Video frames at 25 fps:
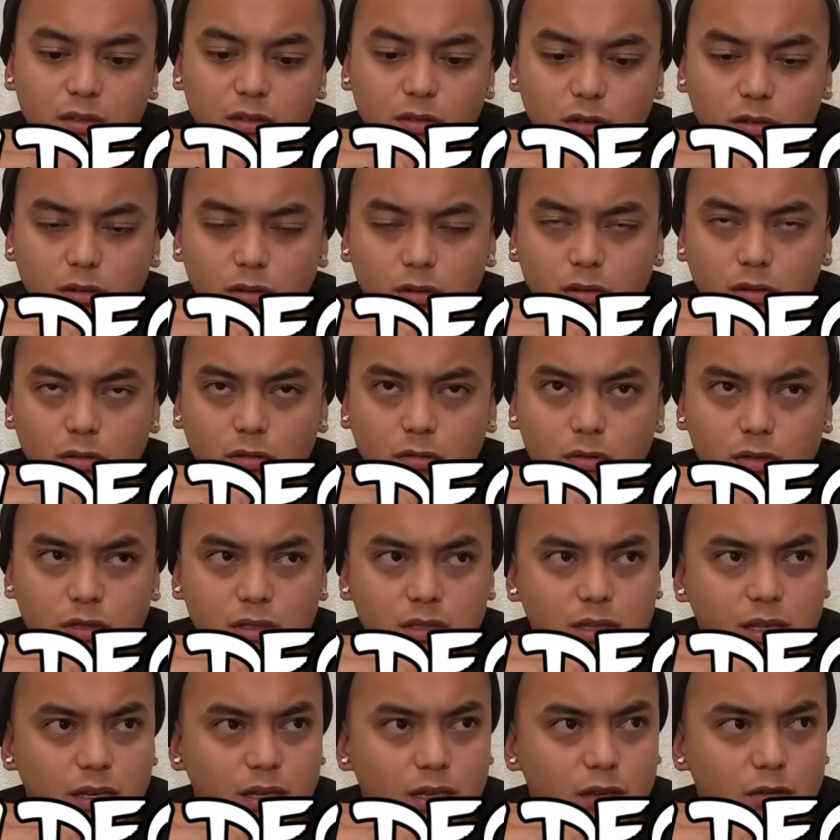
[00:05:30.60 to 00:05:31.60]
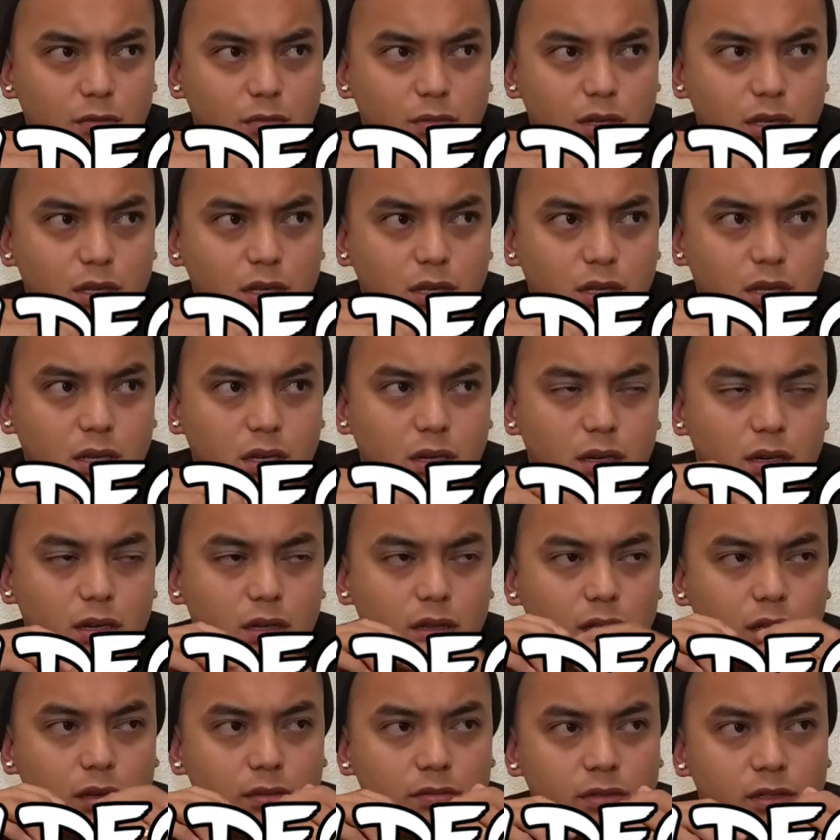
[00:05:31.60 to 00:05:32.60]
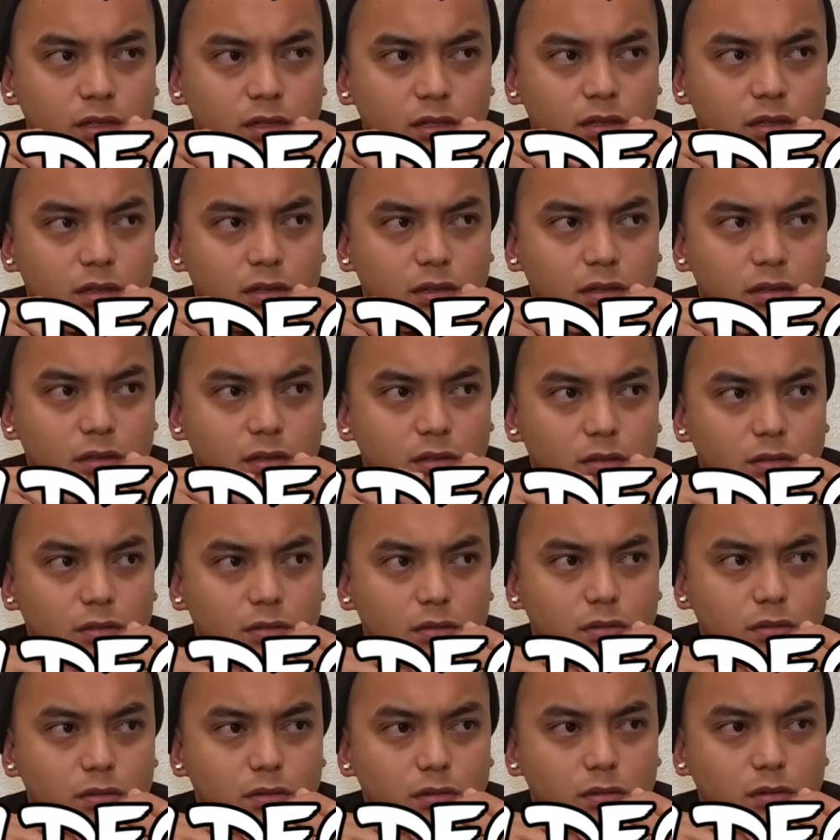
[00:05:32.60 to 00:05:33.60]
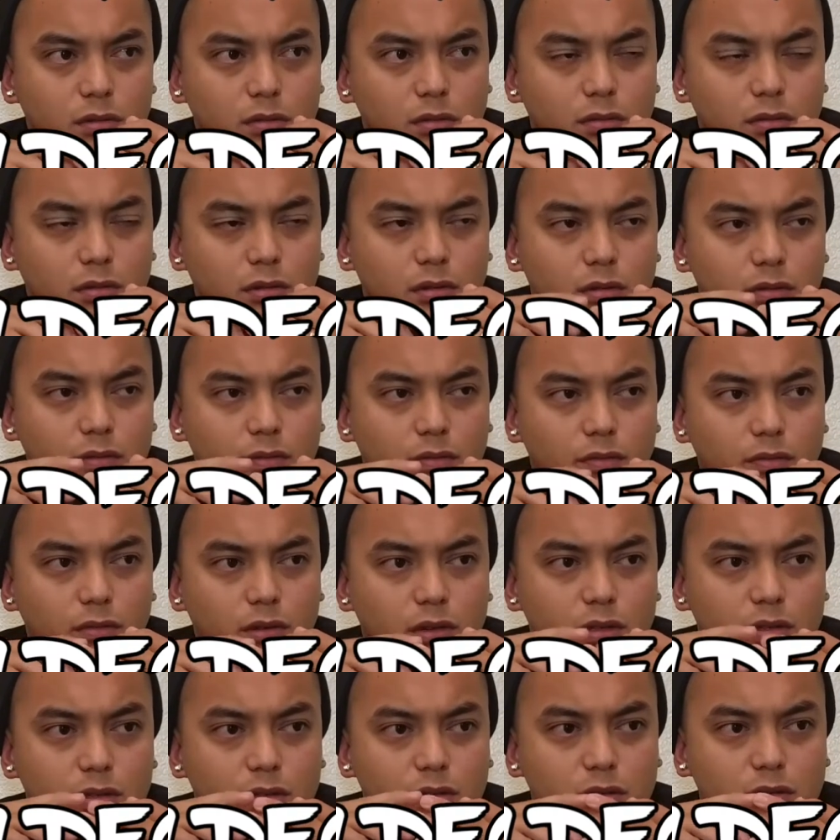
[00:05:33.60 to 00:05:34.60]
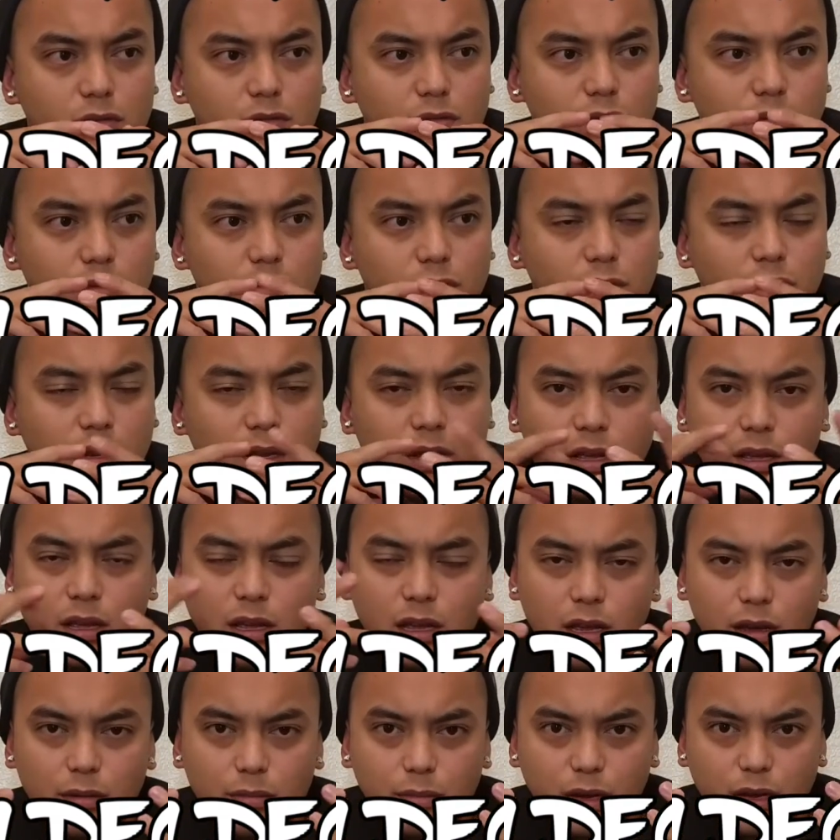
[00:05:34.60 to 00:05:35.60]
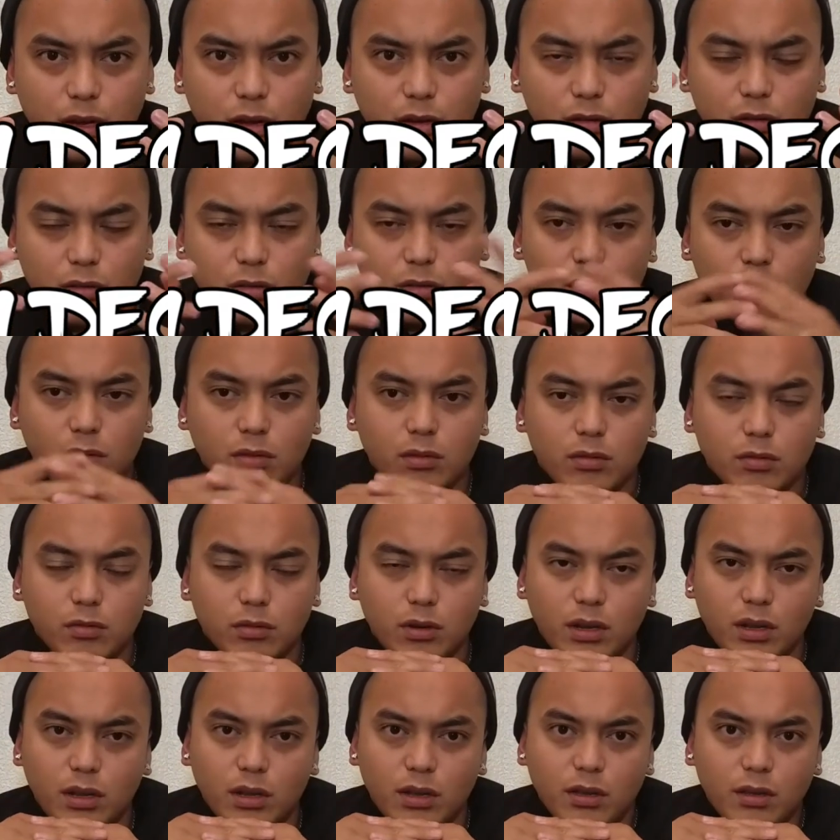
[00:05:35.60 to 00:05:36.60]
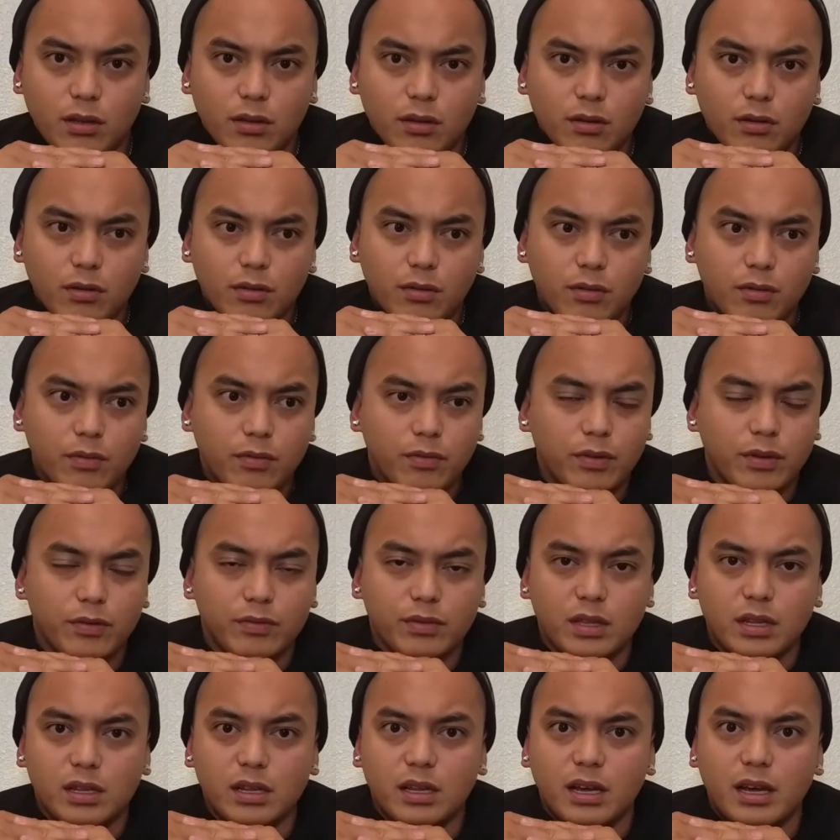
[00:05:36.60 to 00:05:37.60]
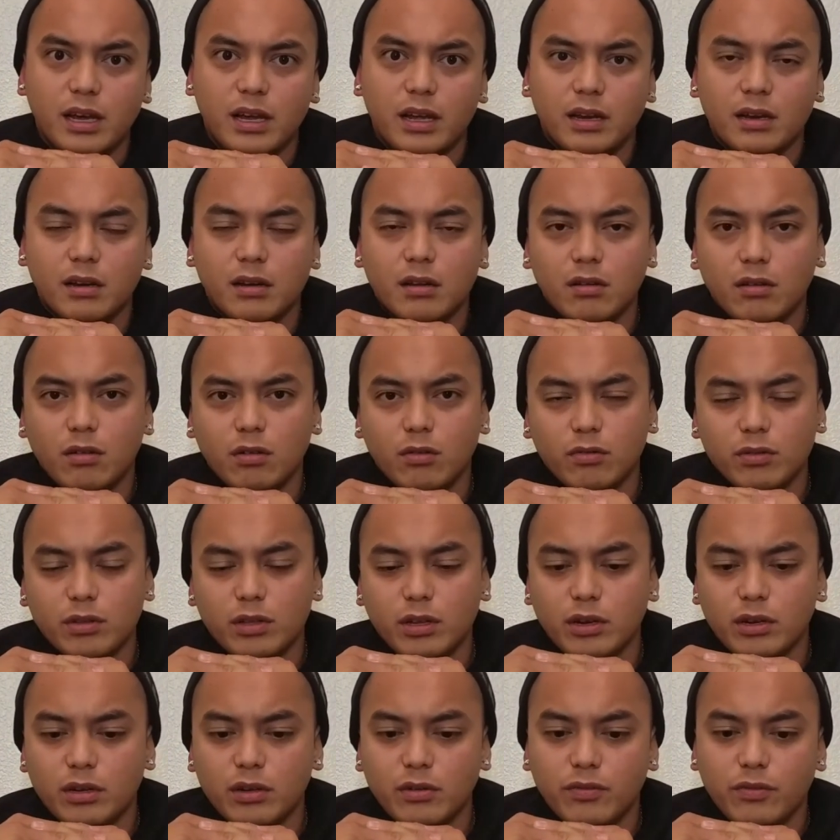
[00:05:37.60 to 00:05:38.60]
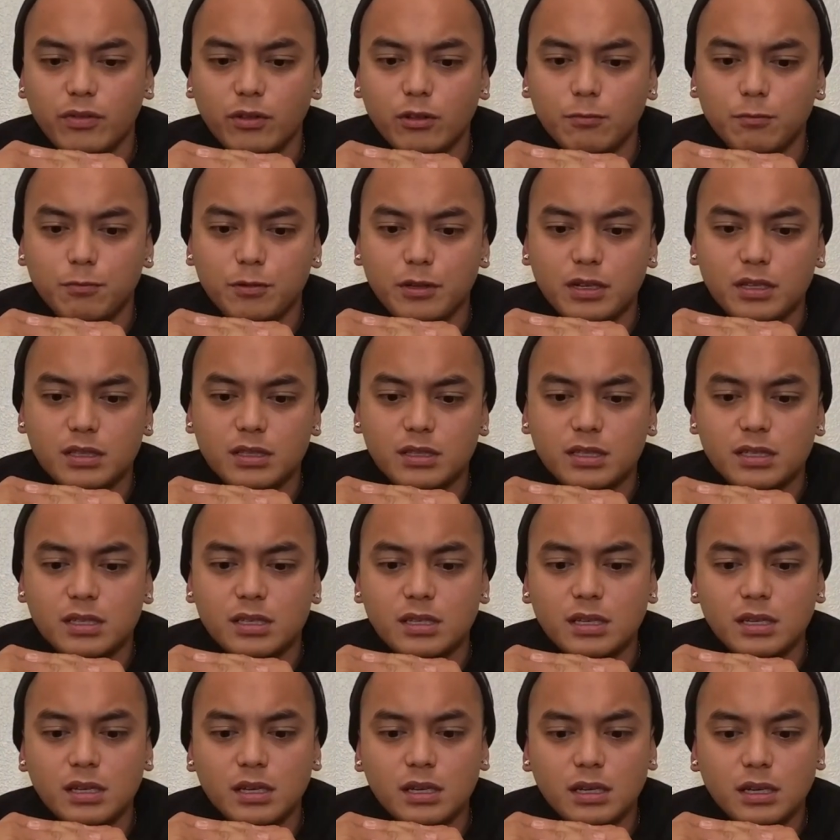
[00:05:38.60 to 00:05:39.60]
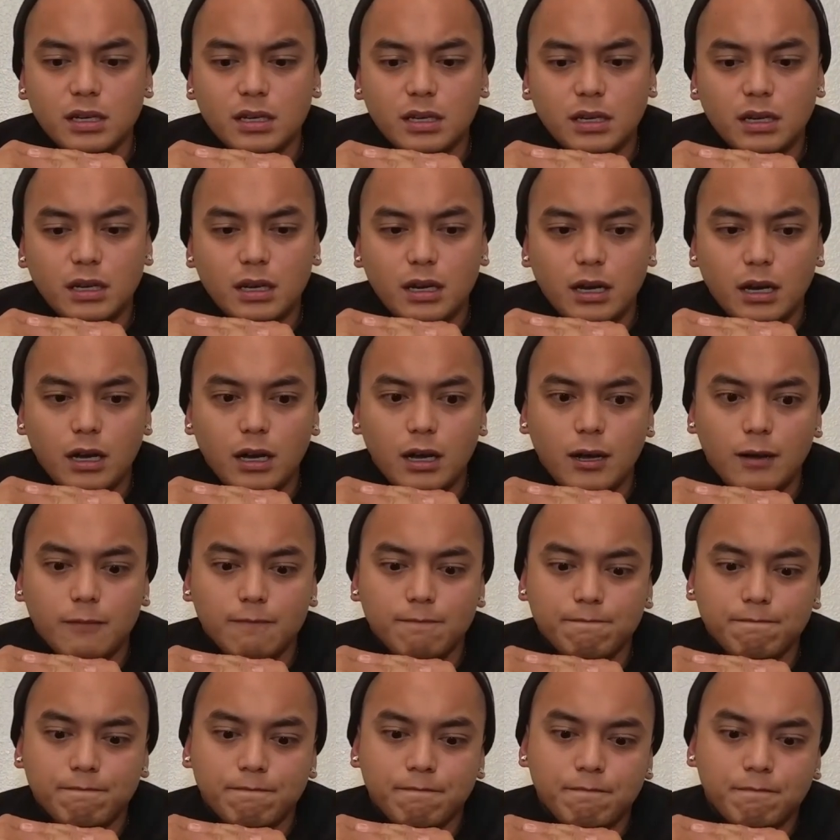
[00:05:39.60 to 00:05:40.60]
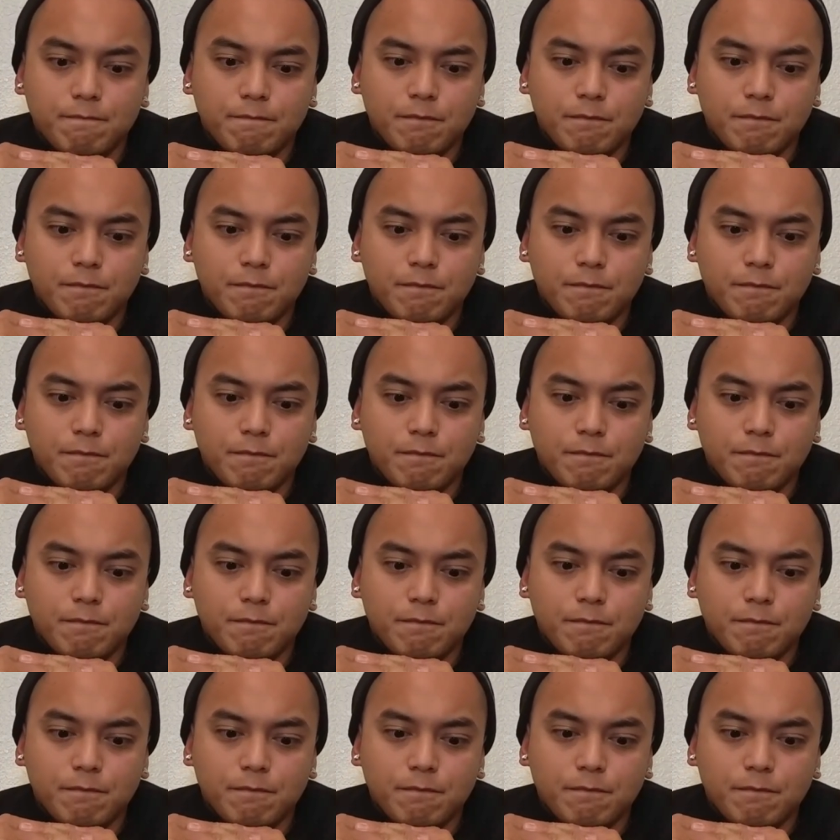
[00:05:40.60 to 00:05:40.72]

So what's that going to be? Uh, 11, 12, 1, 2, about 3 59 over there in the Philippines. Um,